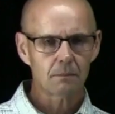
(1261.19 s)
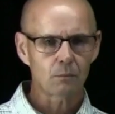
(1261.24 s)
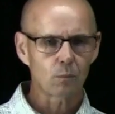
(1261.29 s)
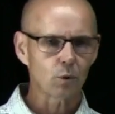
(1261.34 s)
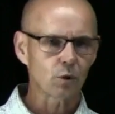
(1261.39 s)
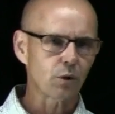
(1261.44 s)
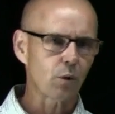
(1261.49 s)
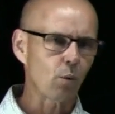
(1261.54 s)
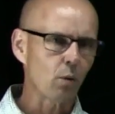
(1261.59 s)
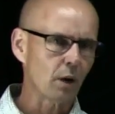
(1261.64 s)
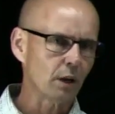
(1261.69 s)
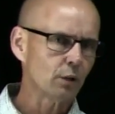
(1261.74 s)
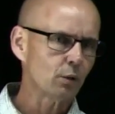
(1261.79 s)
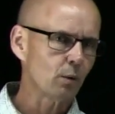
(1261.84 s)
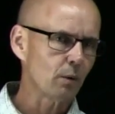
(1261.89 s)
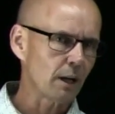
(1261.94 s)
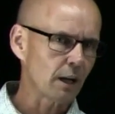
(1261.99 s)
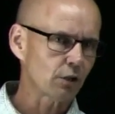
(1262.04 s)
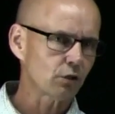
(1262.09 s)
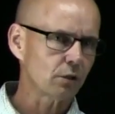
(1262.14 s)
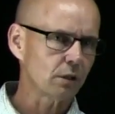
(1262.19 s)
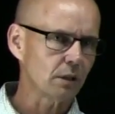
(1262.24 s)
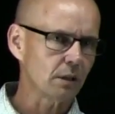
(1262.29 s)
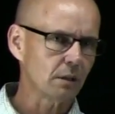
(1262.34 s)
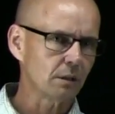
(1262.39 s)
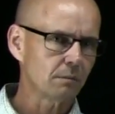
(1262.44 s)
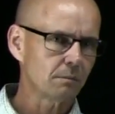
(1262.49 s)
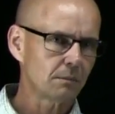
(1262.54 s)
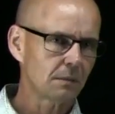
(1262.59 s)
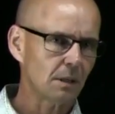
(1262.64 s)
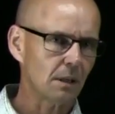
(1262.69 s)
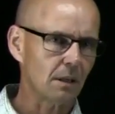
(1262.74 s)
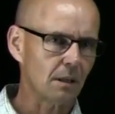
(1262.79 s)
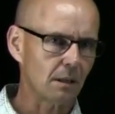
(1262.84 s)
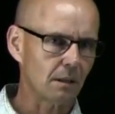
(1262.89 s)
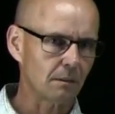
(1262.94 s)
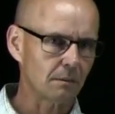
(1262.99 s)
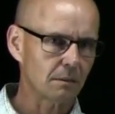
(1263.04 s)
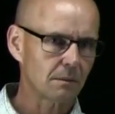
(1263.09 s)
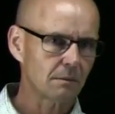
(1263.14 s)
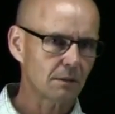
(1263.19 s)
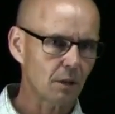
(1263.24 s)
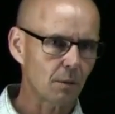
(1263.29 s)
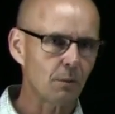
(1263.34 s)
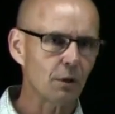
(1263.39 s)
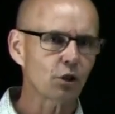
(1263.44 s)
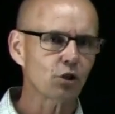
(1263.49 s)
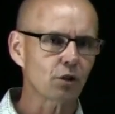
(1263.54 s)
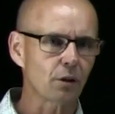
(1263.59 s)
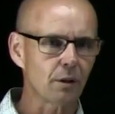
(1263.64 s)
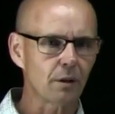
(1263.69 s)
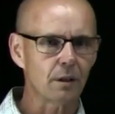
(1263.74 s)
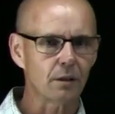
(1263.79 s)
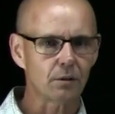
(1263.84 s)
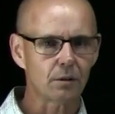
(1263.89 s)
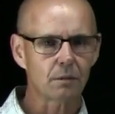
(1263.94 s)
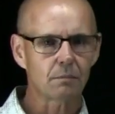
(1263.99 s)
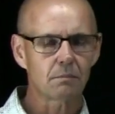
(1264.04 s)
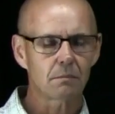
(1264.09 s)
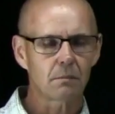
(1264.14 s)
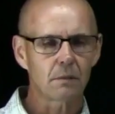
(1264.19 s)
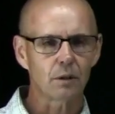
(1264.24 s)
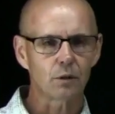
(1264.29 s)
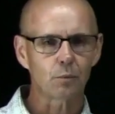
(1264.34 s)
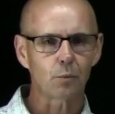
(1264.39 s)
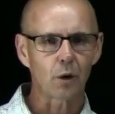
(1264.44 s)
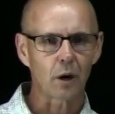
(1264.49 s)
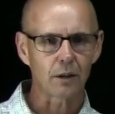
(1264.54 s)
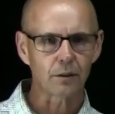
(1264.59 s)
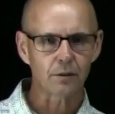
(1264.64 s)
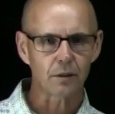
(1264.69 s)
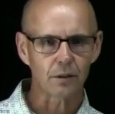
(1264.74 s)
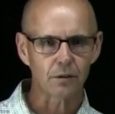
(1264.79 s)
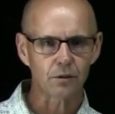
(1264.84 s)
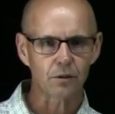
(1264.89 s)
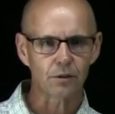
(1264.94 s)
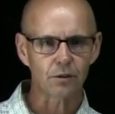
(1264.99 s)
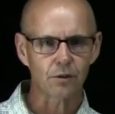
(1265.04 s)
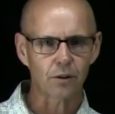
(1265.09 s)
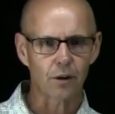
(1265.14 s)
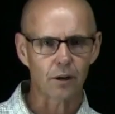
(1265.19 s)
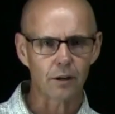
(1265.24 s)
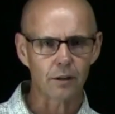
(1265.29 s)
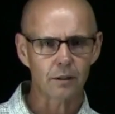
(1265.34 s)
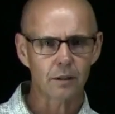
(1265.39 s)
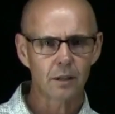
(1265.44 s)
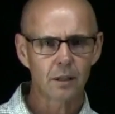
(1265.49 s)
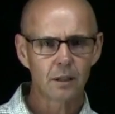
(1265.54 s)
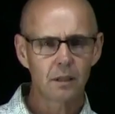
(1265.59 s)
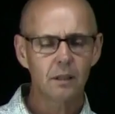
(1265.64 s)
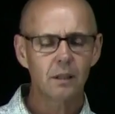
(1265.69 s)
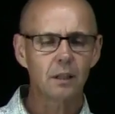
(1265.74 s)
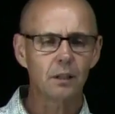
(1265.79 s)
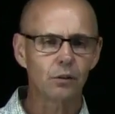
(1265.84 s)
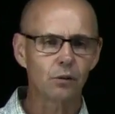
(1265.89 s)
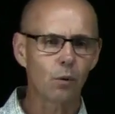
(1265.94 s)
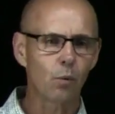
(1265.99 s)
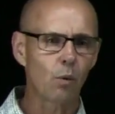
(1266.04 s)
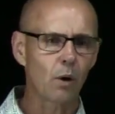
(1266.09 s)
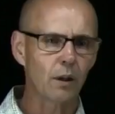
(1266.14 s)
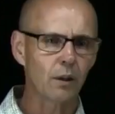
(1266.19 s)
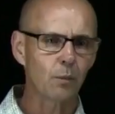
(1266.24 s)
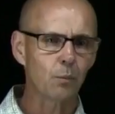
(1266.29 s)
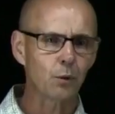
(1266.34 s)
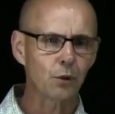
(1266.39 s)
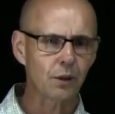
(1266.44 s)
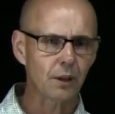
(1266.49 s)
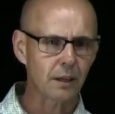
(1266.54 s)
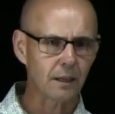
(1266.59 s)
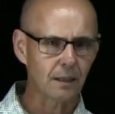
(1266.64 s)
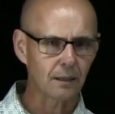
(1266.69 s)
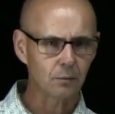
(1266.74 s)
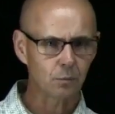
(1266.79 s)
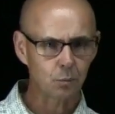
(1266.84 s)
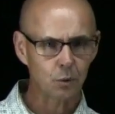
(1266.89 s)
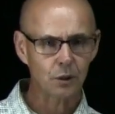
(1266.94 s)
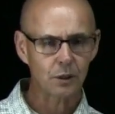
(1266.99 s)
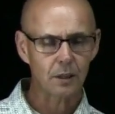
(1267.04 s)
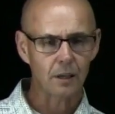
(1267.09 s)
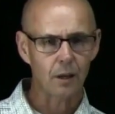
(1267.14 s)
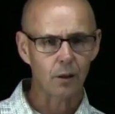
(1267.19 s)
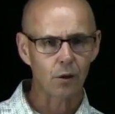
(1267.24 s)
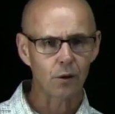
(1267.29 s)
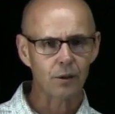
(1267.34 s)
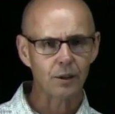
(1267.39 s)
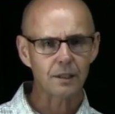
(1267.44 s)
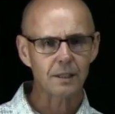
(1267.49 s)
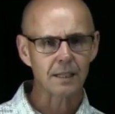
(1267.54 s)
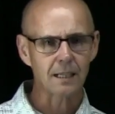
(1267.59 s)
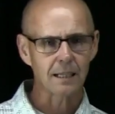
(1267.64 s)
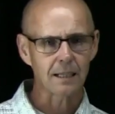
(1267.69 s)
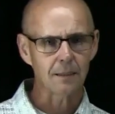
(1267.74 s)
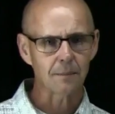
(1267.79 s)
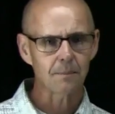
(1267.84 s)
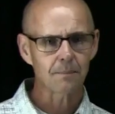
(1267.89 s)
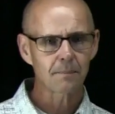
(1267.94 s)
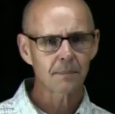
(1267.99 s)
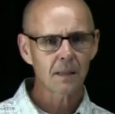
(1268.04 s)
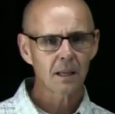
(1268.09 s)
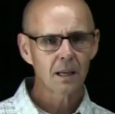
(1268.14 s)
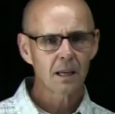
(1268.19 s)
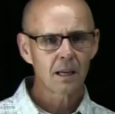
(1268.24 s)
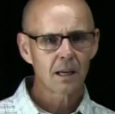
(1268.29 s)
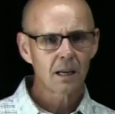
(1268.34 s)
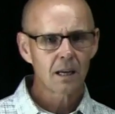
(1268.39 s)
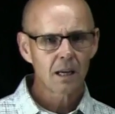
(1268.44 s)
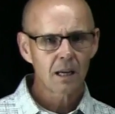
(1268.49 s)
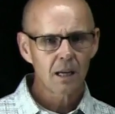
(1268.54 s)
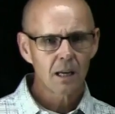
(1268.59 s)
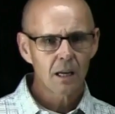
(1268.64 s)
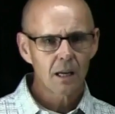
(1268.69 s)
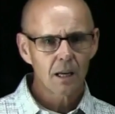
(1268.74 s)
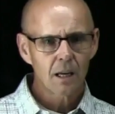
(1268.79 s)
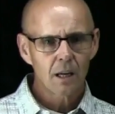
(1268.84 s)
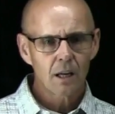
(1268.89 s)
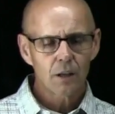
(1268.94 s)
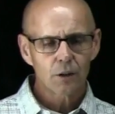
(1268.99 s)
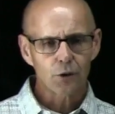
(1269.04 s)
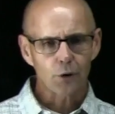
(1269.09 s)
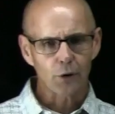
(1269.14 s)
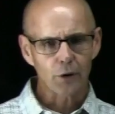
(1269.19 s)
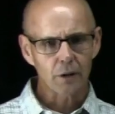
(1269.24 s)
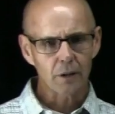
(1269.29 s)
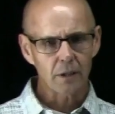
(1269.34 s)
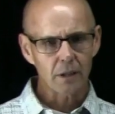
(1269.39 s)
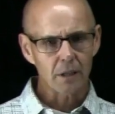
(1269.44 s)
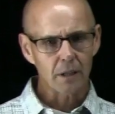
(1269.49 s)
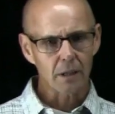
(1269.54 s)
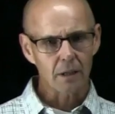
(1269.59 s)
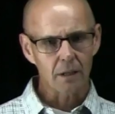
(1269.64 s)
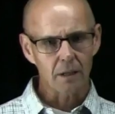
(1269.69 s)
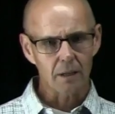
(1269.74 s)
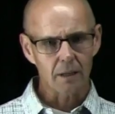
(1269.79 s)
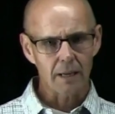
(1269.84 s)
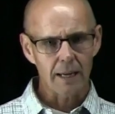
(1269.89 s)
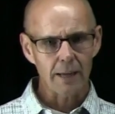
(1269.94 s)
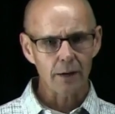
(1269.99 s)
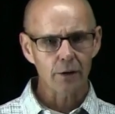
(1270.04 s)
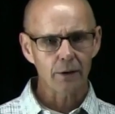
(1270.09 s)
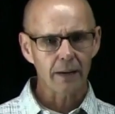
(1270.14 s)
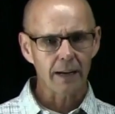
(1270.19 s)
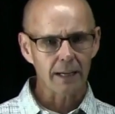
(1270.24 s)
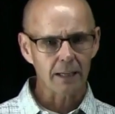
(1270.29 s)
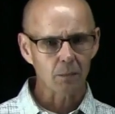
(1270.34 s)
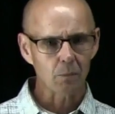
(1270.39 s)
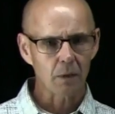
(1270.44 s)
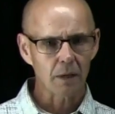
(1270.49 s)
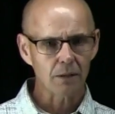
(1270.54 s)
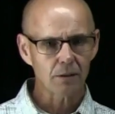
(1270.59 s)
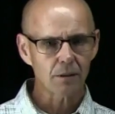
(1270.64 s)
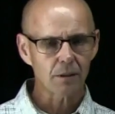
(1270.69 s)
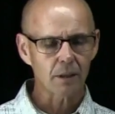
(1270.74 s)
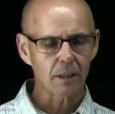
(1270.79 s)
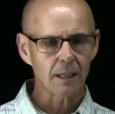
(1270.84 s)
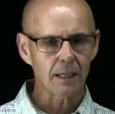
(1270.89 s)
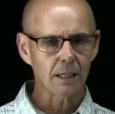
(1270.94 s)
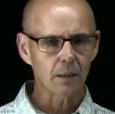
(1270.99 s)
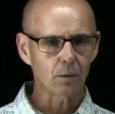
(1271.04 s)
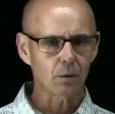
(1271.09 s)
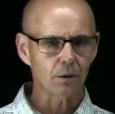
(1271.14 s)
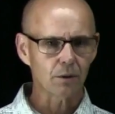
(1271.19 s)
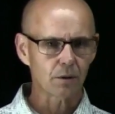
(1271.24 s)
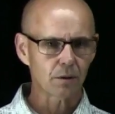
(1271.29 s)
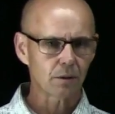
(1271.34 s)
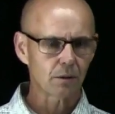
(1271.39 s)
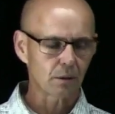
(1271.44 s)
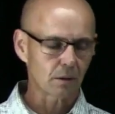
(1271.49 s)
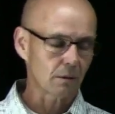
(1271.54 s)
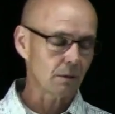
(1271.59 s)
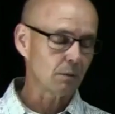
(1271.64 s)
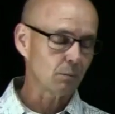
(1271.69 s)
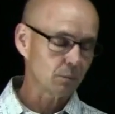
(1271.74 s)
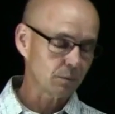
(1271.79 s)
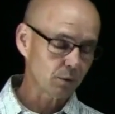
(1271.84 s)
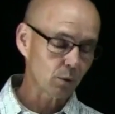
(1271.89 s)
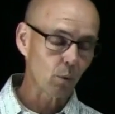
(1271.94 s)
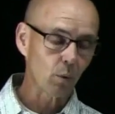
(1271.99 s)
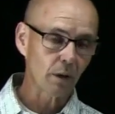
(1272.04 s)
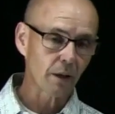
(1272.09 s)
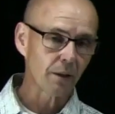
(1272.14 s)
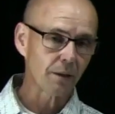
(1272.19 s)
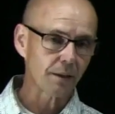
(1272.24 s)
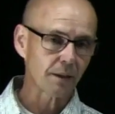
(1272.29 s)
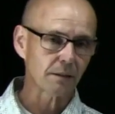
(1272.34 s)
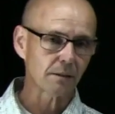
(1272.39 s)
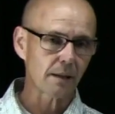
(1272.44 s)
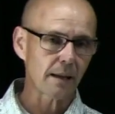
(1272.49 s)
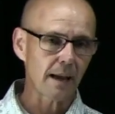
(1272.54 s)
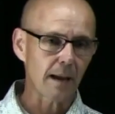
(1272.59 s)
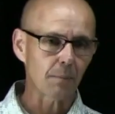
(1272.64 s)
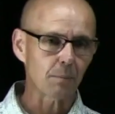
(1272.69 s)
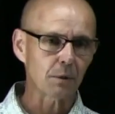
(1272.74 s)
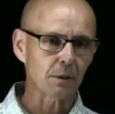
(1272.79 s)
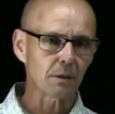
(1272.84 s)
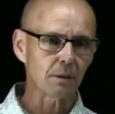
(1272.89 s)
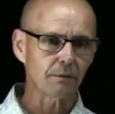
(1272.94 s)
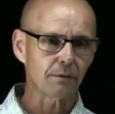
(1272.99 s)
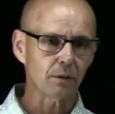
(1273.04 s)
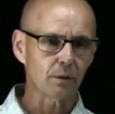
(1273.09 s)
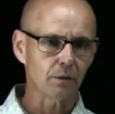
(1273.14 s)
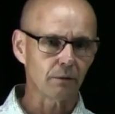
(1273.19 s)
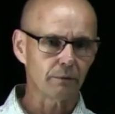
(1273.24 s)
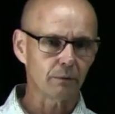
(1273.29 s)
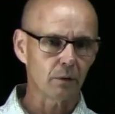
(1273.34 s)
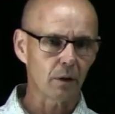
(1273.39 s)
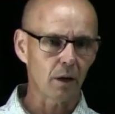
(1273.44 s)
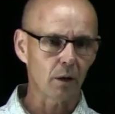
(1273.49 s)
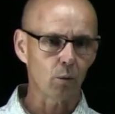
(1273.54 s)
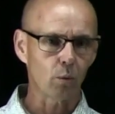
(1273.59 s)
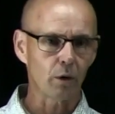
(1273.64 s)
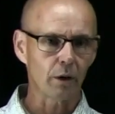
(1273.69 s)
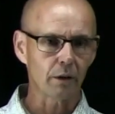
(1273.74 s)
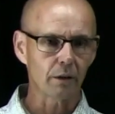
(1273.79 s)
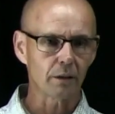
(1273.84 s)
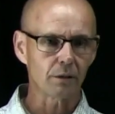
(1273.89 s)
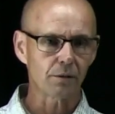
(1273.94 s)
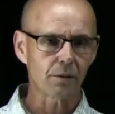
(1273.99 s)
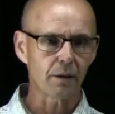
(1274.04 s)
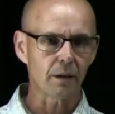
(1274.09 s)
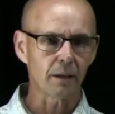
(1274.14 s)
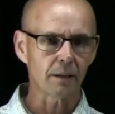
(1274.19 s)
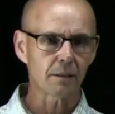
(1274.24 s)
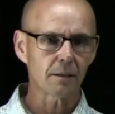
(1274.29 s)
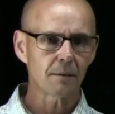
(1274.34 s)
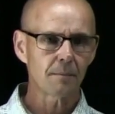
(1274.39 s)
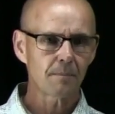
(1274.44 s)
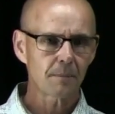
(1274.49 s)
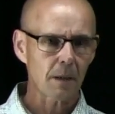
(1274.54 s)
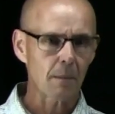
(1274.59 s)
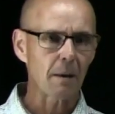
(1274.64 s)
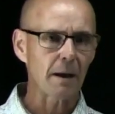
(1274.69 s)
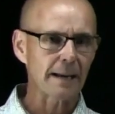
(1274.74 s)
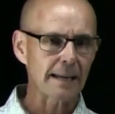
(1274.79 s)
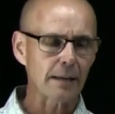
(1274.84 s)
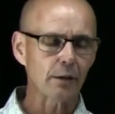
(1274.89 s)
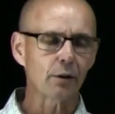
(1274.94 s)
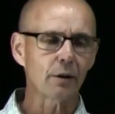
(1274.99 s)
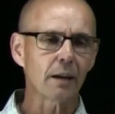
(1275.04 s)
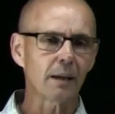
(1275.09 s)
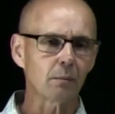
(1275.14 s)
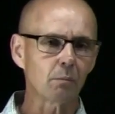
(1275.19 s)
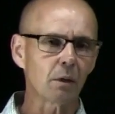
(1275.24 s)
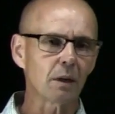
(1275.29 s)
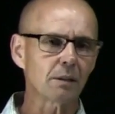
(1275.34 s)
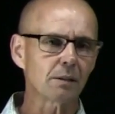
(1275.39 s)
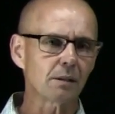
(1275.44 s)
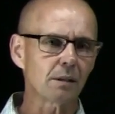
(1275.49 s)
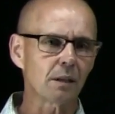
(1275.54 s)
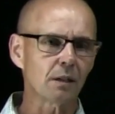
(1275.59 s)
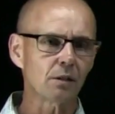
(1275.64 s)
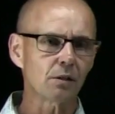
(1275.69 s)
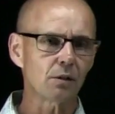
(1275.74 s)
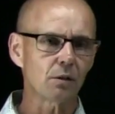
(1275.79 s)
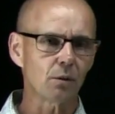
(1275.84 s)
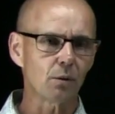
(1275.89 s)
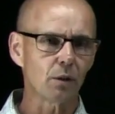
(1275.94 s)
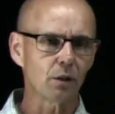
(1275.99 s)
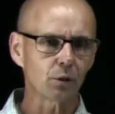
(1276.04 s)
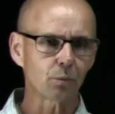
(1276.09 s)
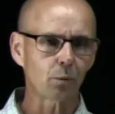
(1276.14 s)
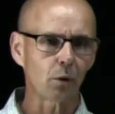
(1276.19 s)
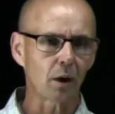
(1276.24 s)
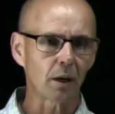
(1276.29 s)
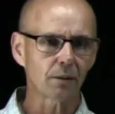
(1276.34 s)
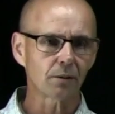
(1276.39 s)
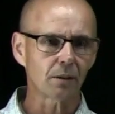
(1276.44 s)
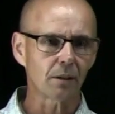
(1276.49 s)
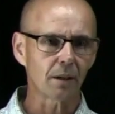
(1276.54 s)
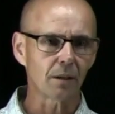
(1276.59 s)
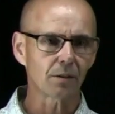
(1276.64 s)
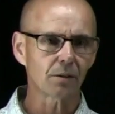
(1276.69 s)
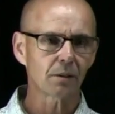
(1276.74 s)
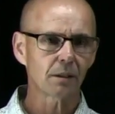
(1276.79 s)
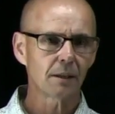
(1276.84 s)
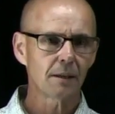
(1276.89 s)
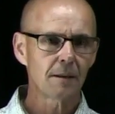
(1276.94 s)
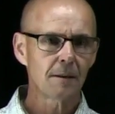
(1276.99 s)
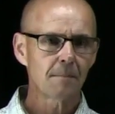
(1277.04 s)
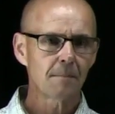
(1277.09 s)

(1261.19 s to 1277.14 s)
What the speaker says: was the one who actually commissioned this process to start. He's the one that put together the team. During the 8 or 9 months that he was, so one of the things that happened, if you're not aware, is that about 8 or 9 months into this process,